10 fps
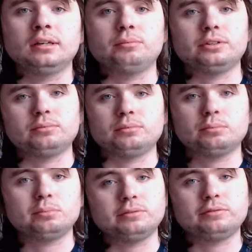which will
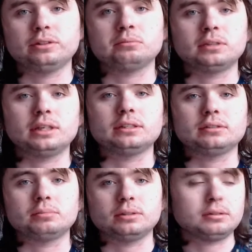be filmed
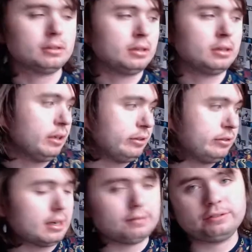later, but I'm going to listen to
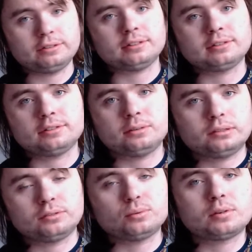that first, so I'll
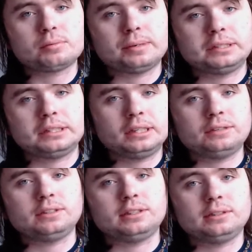talk about it in that
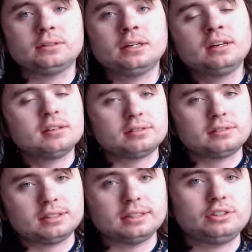video. So
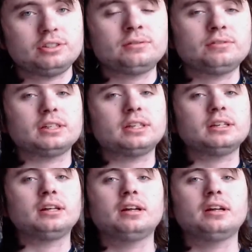stay tuned for that.